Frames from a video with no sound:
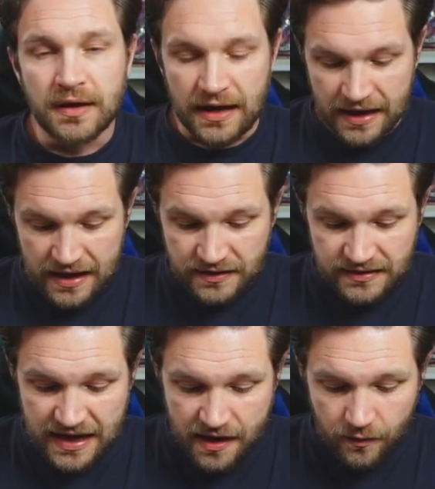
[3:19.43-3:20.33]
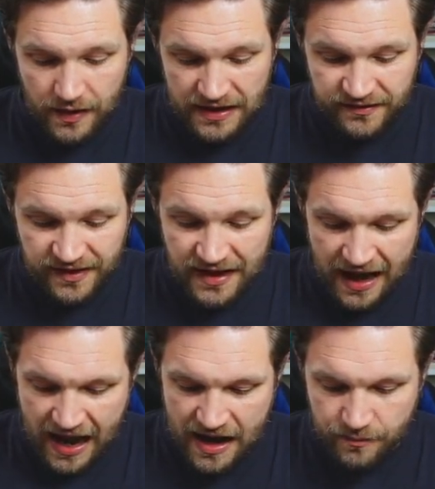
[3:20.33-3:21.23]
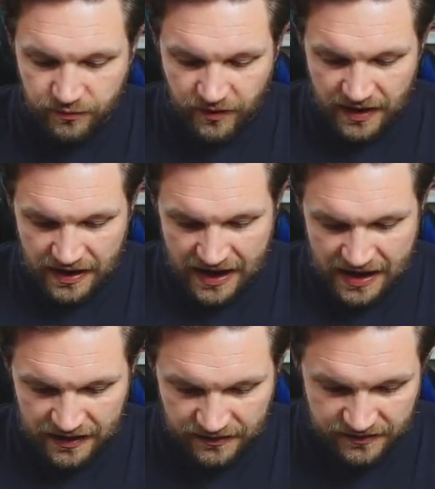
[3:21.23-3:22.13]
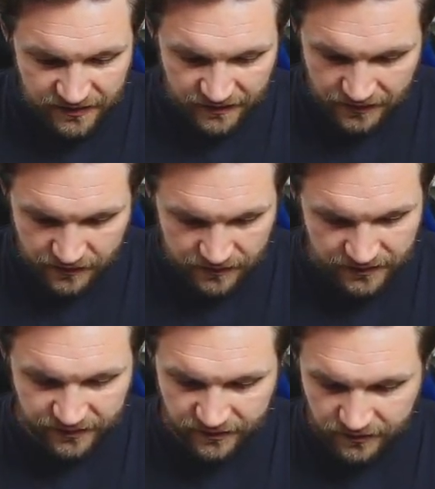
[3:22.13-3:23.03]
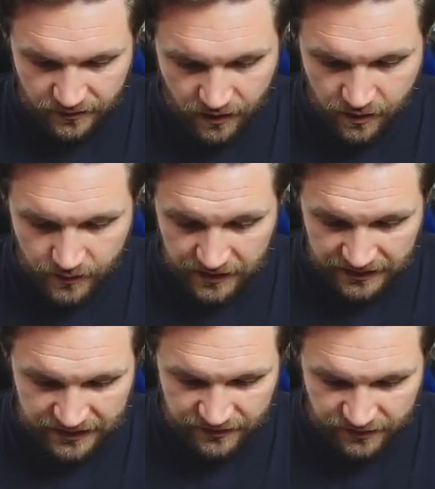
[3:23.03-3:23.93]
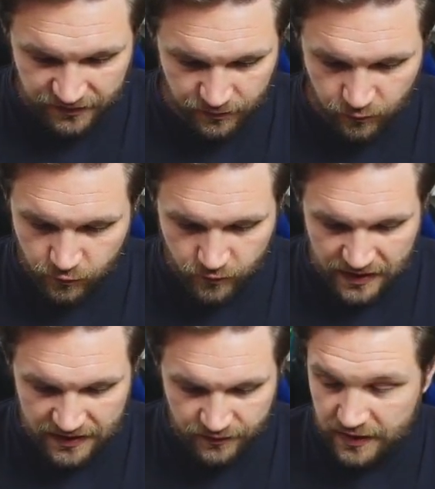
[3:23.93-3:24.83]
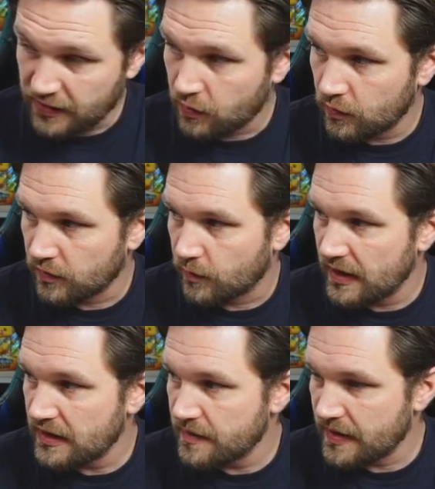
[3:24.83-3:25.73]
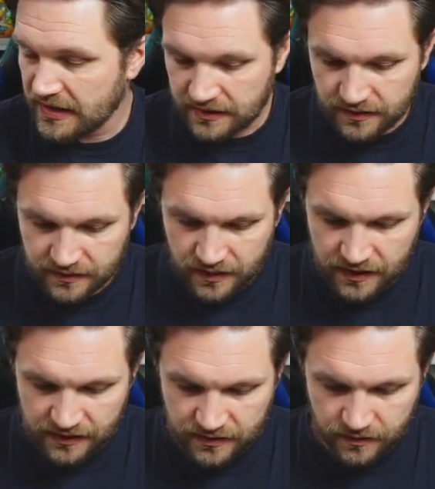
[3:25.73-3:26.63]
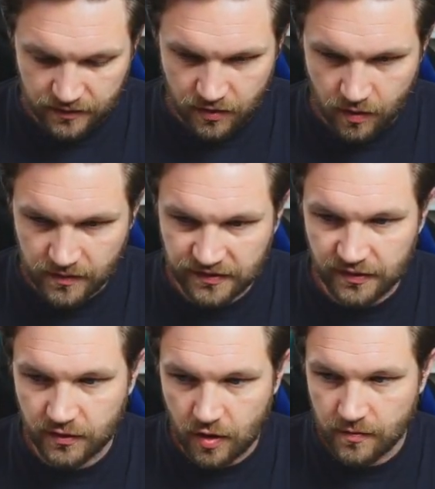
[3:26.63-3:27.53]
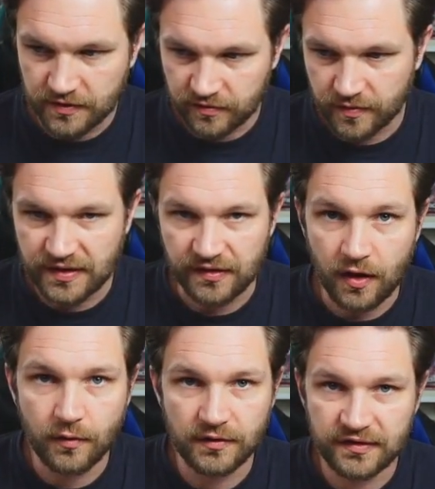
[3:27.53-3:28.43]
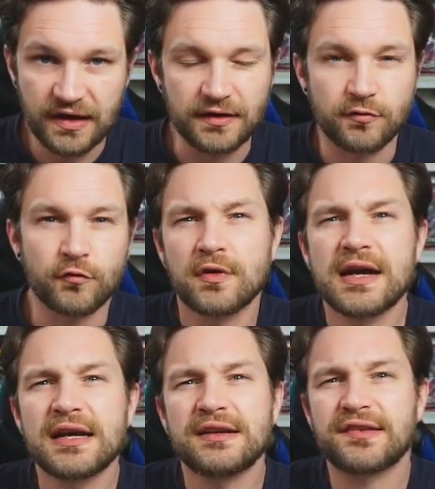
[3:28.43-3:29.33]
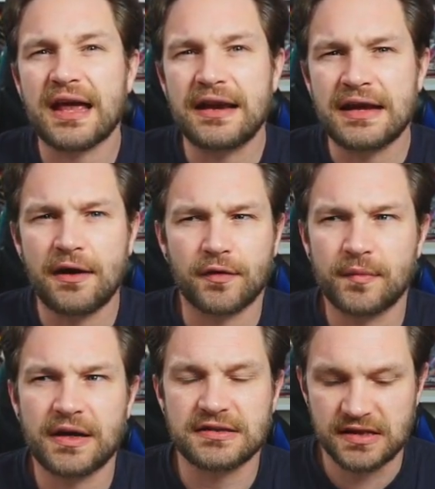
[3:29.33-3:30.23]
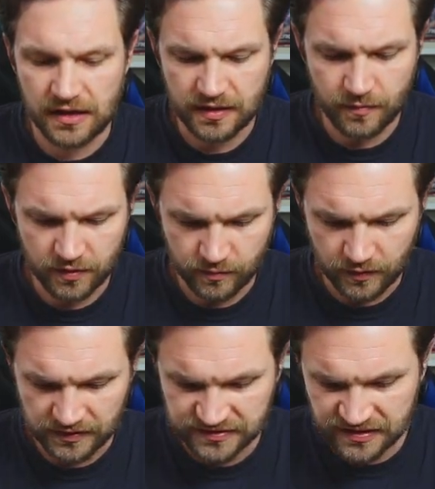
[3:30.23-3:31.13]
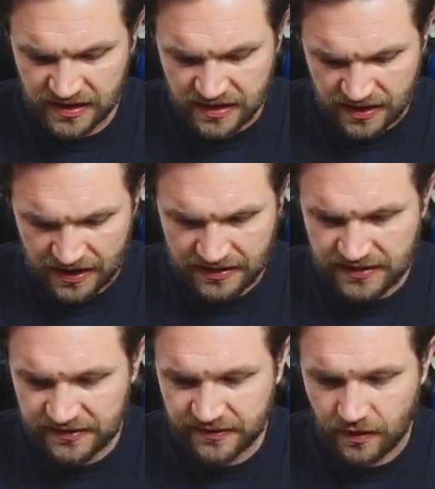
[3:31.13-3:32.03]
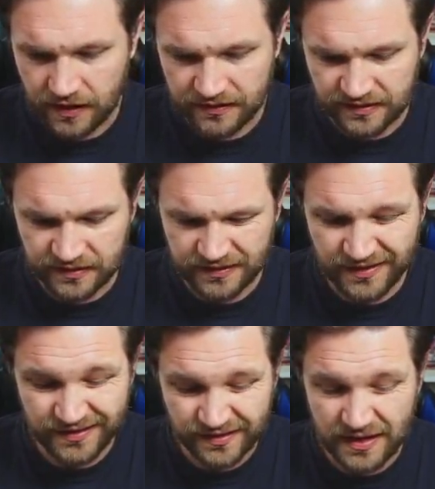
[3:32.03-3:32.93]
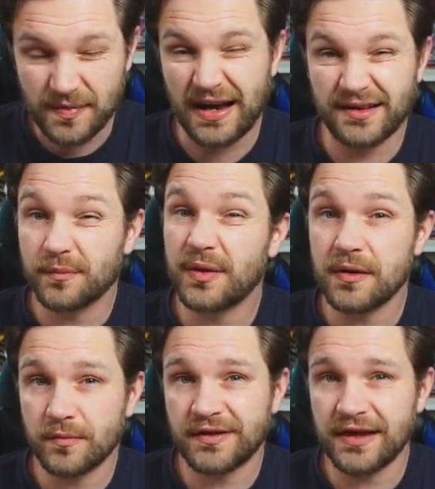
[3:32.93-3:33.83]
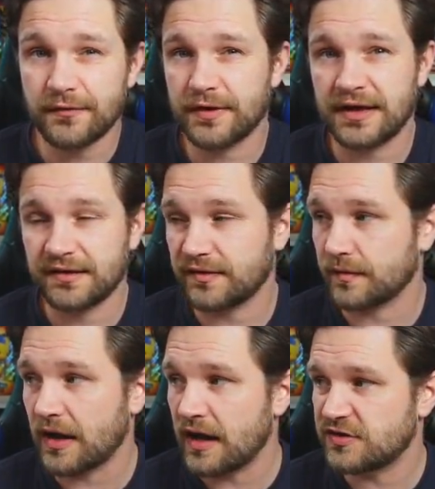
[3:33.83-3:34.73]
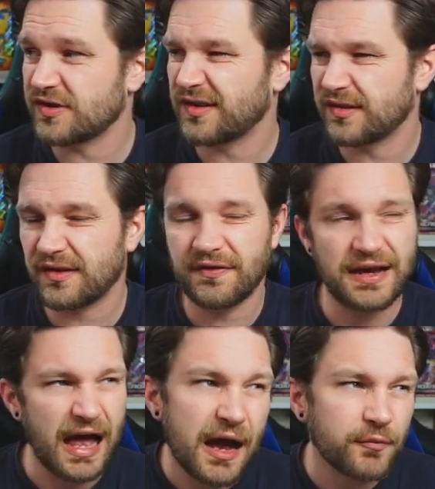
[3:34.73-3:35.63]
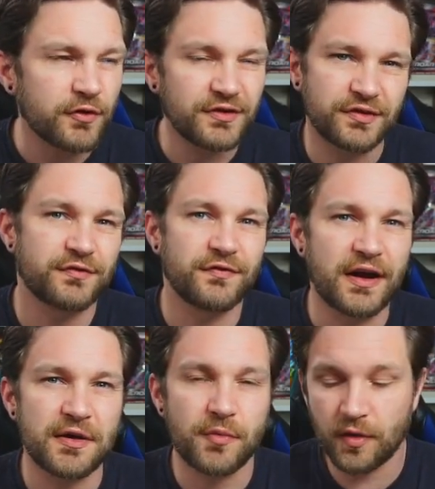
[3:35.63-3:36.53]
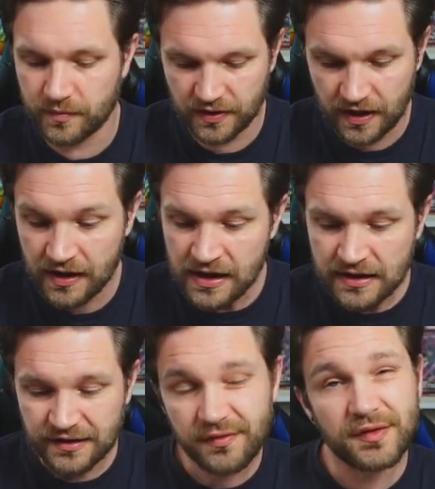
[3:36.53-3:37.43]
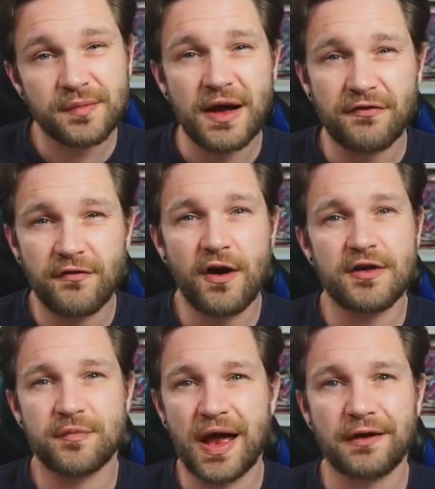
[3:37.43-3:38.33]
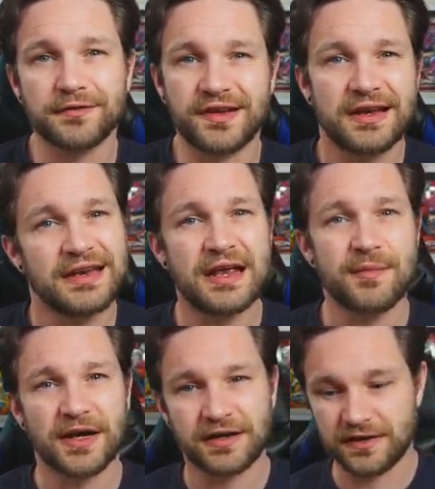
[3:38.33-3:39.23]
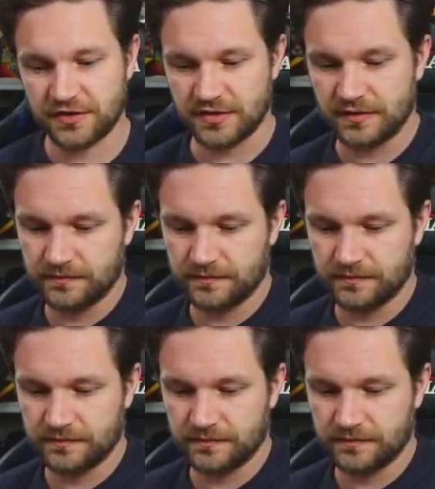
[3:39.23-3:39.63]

And now is an Abra, and this artwork is just really, really cool. The way they make, like, commons and uncommons from these older sets really stand out compared to, like, modern ones. And this, guys, is going to set you back. It's a bit dearer, this, just because I think Abra is just very popular. This one's about £5 in near mint condition.